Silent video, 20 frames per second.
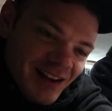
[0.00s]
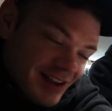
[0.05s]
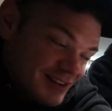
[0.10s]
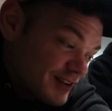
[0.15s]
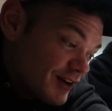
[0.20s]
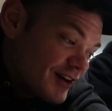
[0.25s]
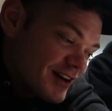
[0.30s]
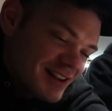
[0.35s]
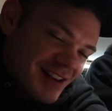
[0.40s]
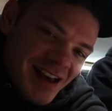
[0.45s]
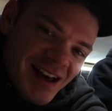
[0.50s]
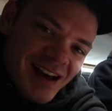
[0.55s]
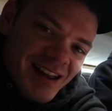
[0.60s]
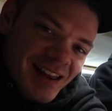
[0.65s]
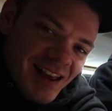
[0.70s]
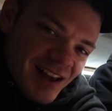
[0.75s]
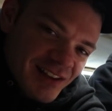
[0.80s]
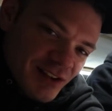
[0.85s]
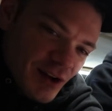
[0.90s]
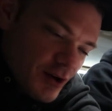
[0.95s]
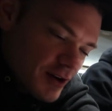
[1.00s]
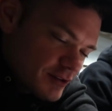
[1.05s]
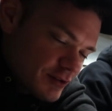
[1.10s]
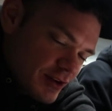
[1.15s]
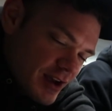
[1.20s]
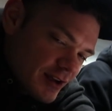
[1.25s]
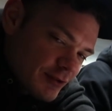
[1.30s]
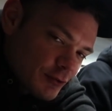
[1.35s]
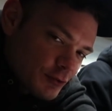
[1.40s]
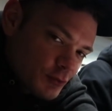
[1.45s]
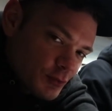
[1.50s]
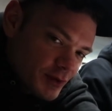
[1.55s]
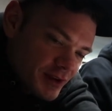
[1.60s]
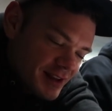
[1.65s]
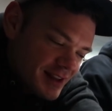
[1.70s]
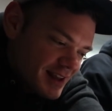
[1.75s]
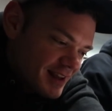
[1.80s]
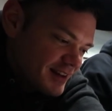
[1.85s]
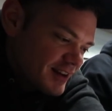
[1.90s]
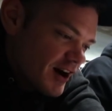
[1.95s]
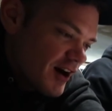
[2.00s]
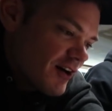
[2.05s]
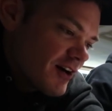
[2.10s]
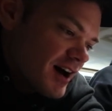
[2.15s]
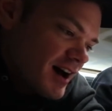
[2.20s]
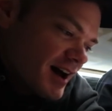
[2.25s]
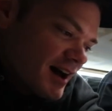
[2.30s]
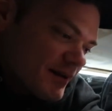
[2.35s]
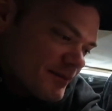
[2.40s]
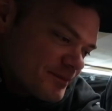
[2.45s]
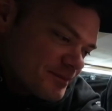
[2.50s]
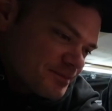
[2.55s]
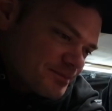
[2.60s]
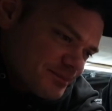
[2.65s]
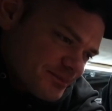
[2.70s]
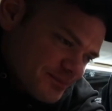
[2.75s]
as always, yeah, as always, you guys are sweet. Now, um,